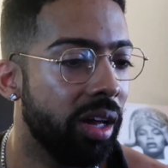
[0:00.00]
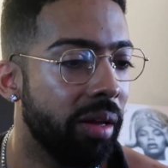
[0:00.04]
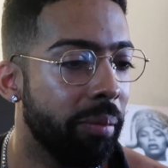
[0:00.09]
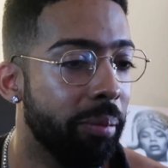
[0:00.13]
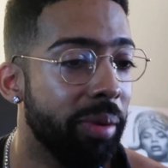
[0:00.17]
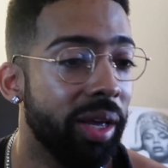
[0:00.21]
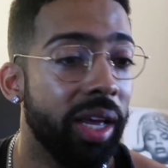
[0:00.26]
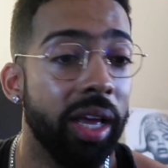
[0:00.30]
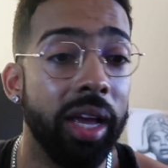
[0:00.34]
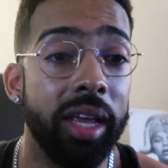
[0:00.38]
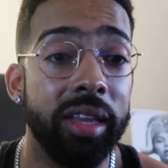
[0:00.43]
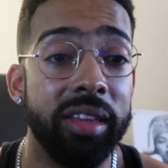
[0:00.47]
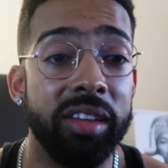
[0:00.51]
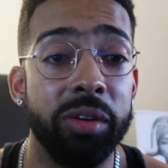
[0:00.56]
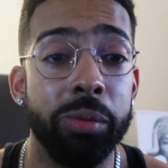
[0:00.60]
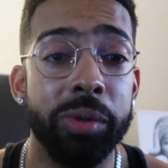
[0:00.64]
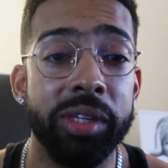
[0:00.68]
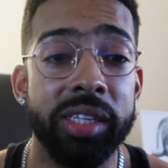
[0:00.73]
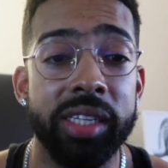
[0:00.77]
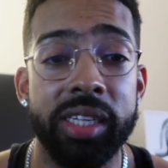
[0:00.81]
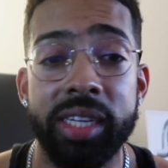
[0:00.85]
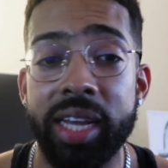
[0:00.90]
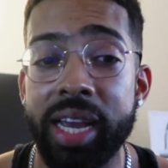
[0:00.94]
because it
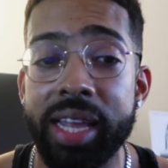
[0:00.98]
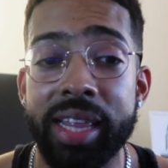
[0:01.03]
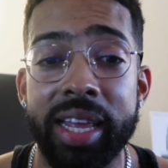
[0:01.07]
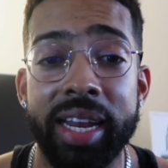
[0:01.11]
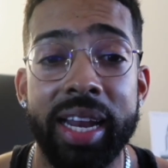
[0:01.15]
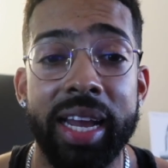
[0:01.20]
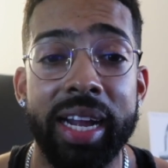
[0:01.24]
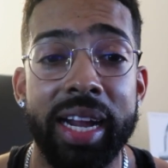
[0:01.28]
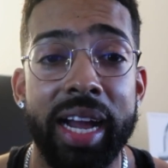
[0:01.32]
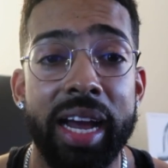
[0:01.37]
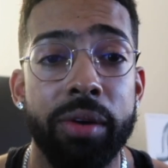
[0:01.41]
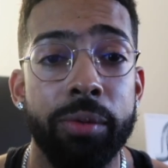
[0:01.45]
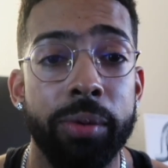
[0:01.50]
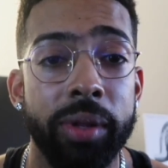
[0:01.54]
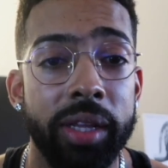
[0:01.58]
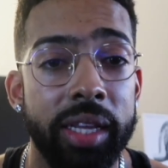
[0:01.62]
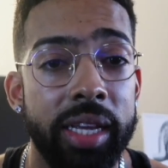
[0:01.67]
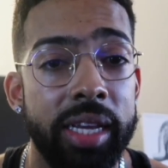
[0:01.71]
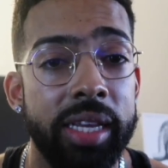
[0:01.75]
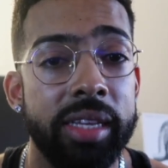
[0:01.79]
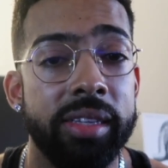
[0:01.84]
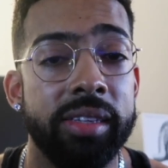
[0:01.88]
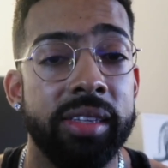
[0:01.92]
was the day that I got
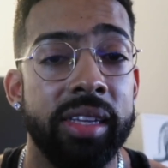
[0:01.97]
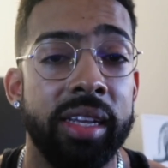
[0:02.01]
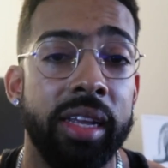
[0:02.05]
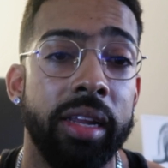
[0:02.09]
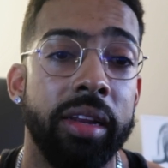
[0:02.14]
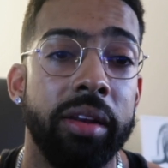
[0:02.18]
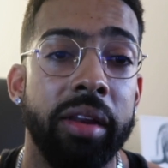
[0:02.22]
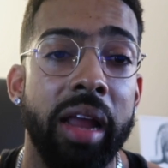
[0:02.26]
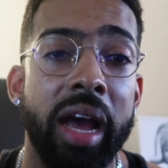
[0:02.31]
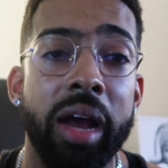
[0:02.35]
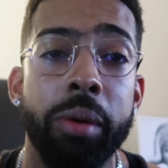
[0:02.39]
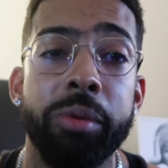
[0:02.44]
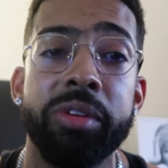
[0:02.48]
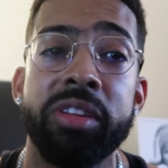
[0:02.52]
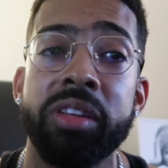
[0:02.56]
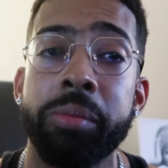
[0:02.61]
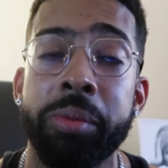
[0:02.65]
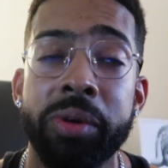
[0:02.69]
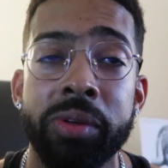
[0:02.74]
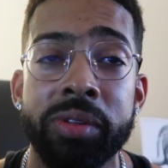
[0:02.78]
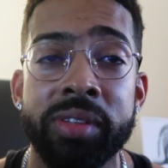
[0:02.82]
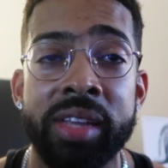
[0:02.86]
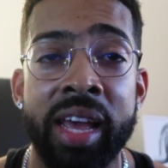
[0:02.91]
released that I was
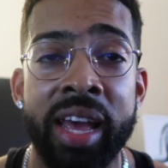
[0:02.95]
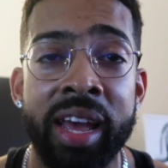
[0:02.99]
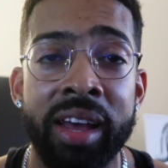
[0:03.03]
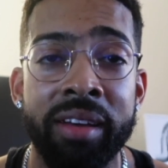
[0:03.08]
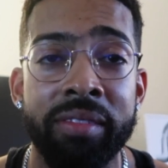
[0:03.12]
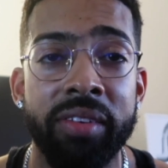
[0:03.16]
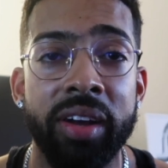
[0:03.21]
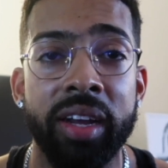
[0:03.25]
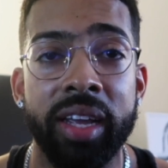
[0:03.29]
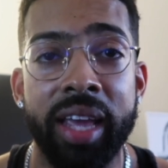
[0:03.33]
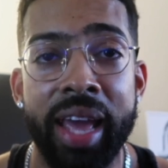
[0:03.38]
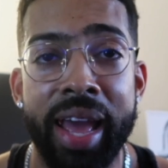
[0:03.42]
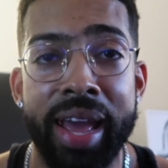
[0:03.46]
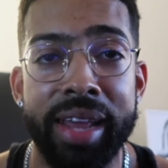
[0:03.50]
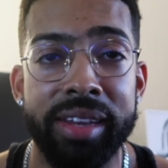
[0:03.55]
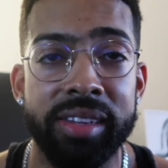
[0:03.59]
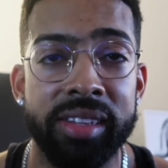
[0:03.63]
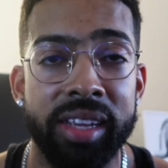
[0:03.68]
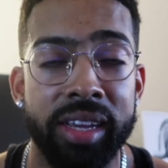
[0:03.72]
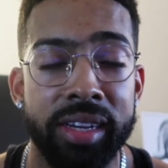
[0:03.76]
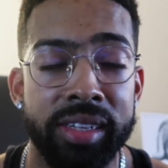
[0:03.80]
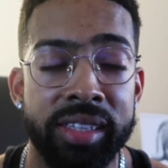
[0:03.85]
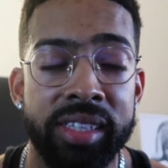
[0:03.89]
supposed to have a
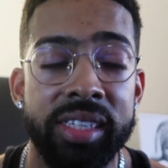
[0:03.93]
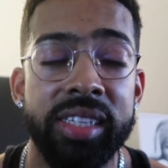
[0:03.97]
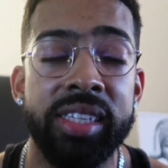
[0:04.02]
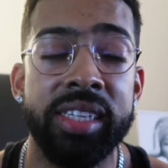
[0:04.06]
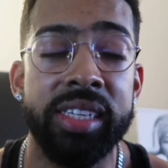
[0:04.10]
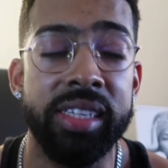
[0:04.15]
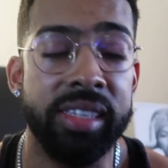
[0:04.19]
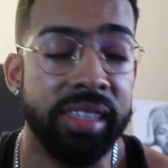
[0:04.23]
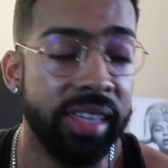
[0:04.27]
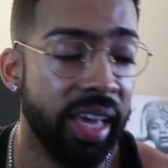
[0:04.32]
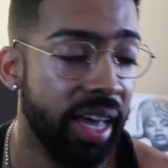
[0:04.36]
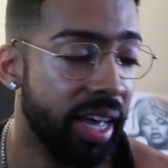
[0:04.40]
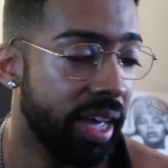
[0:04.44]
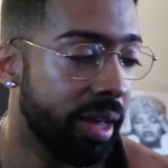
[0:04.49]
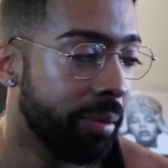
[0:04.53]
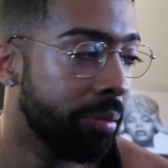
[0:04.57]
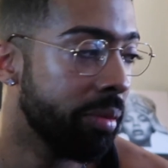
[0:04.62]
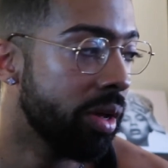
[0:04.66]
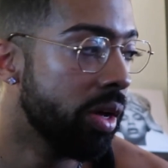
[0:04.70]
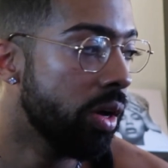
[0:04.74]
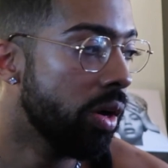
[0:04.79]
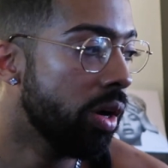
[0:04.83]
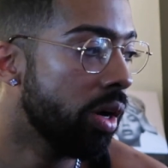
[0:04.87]
CAT scan, a CT
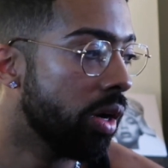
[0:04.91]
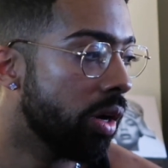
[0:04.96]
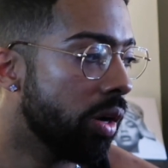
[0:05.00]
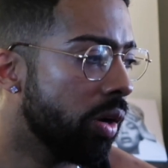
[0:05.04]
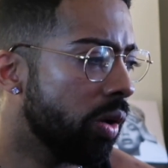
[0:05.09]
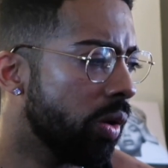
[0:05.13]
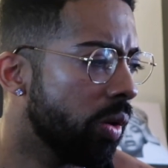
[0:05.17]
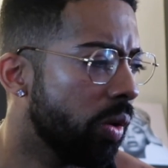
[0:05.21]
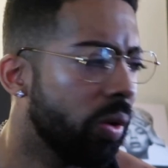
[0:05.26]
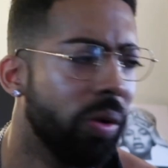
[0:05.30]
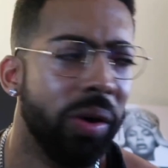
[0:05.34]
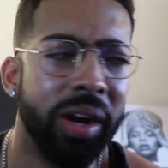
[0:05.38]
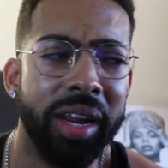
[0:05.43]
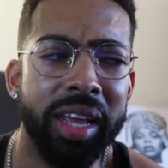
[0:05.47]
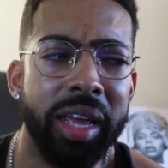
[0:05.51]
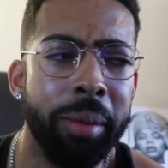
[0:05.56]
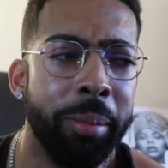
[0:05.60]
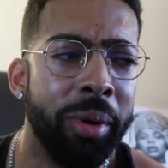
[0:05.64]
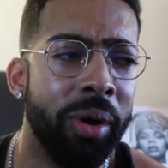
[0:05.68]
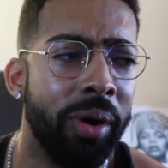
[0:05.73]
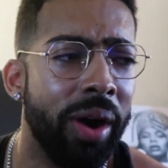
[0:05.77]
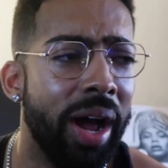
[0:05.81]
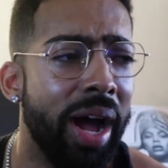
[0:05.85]
scan, or an
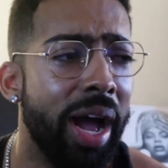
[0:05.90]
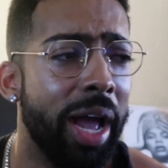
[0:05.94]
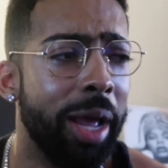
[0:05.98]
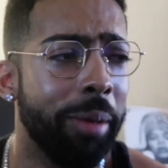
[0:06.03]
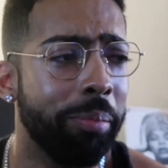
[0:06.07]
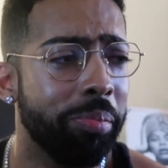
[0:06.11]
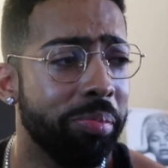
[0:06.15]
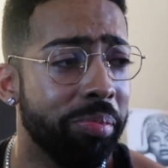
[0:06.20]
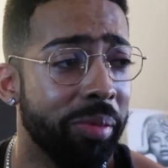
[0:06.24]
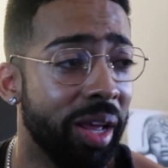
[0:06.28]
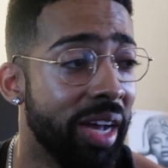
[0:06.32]
MRI.